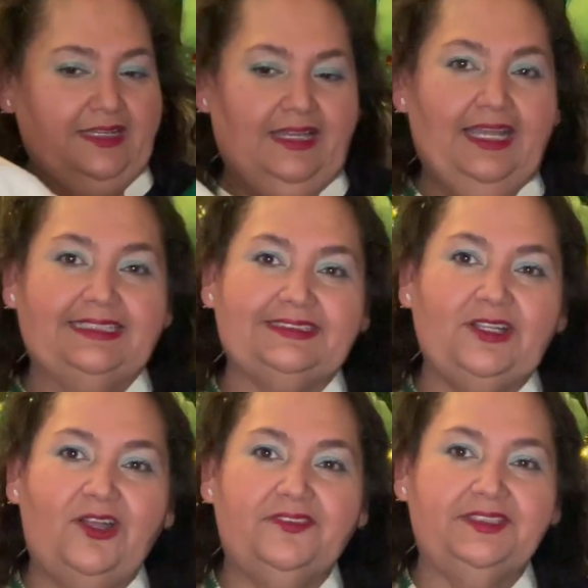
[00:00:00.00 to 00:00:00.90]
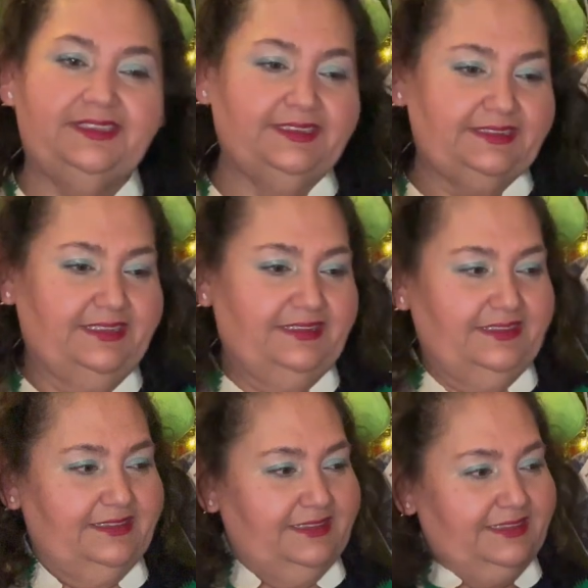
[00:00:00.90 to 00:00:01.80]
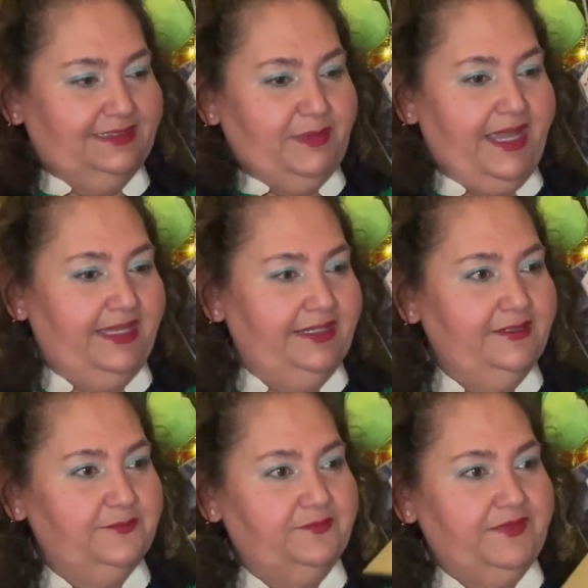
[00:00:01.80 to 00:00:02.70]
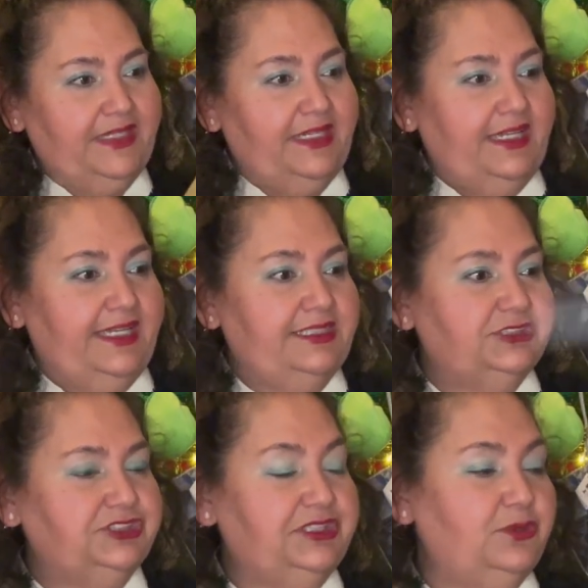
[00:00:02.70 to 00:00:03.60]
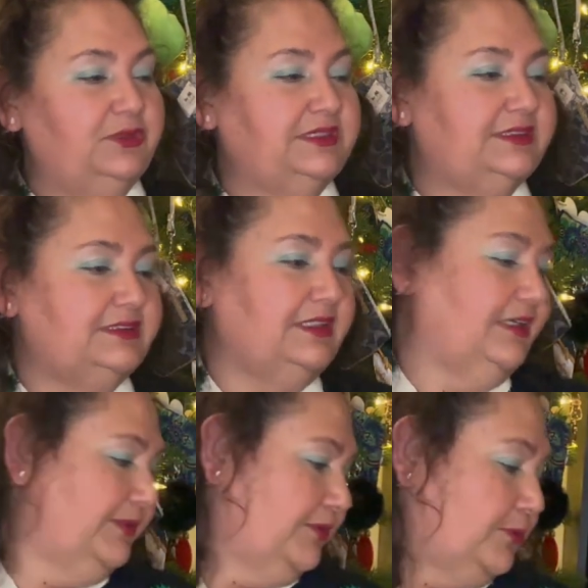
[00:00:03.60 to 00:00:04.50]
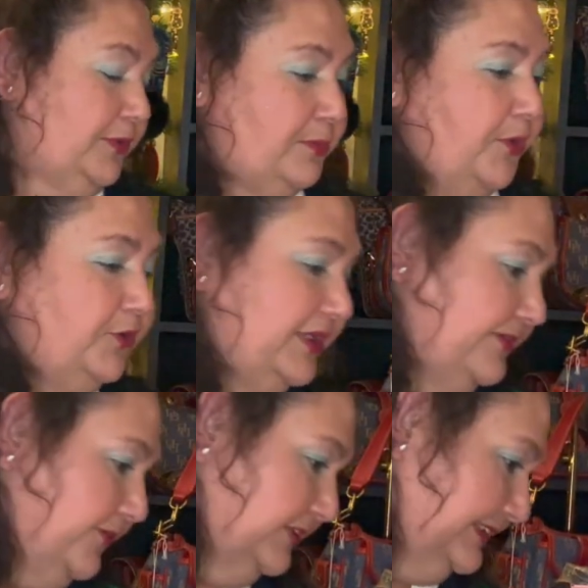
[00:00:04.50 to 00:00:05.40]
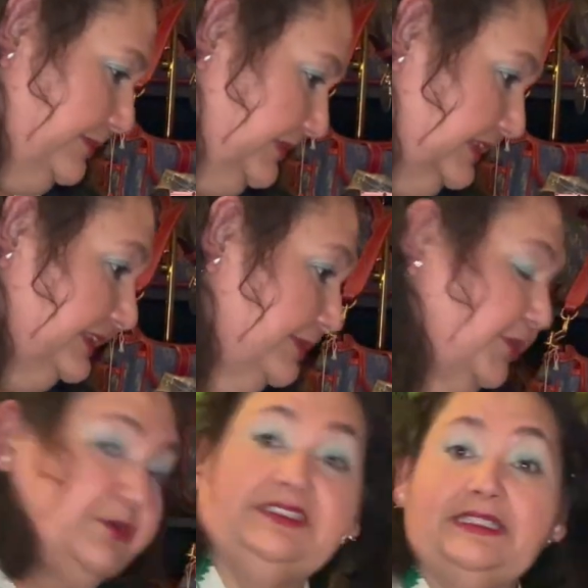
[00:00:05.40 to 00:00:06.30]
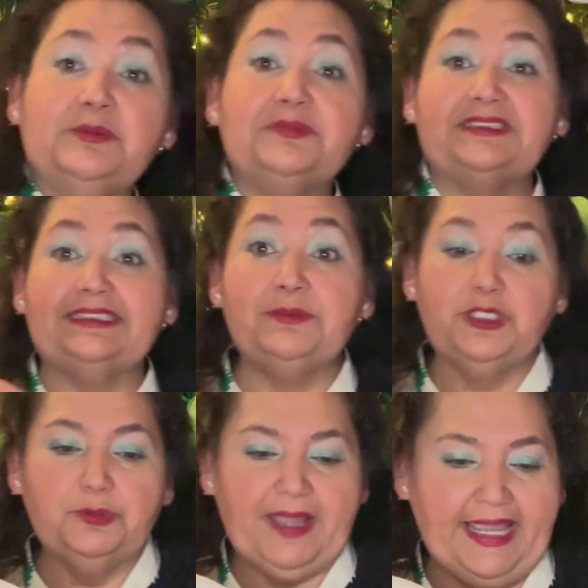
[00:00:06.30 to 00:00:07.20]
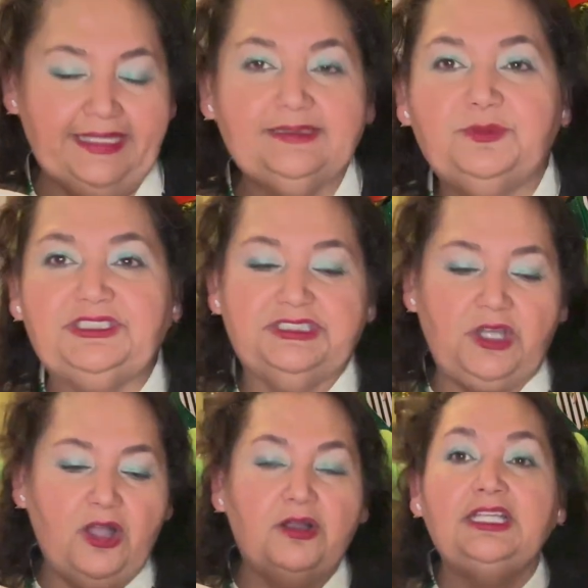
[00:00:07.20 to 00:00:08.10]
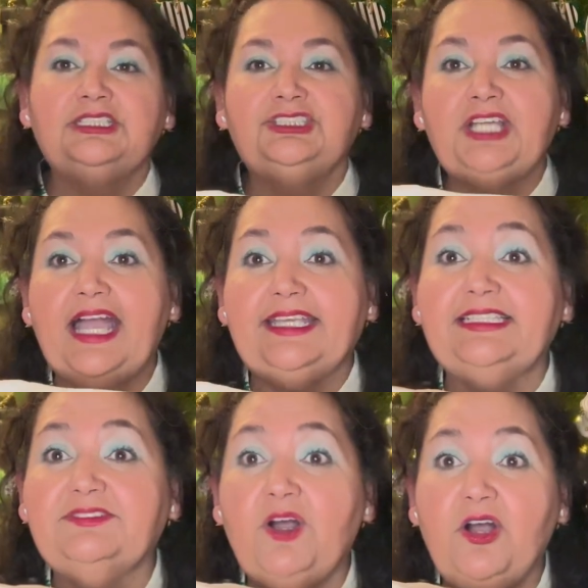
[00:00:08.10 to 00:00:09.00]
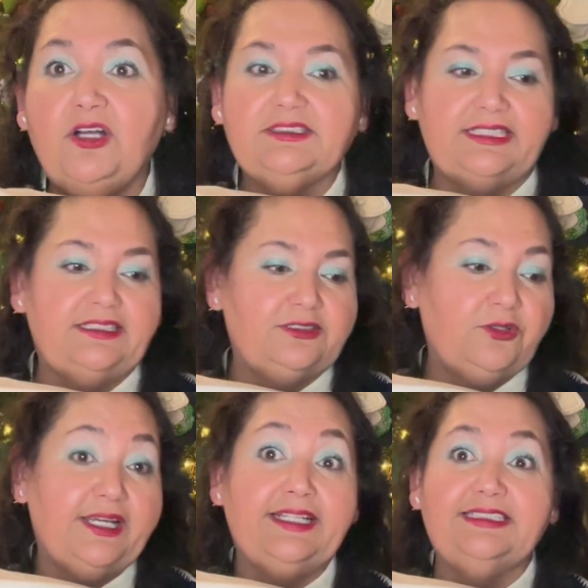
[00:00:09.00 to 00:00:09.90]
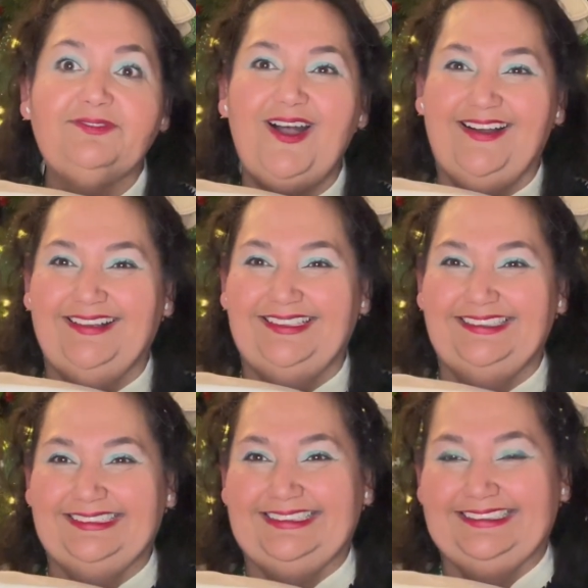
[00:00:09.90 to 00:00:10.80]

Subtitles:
I saw this bag, and we were both looking for the similar bags, which is all Jackie's fault and Craig's fault.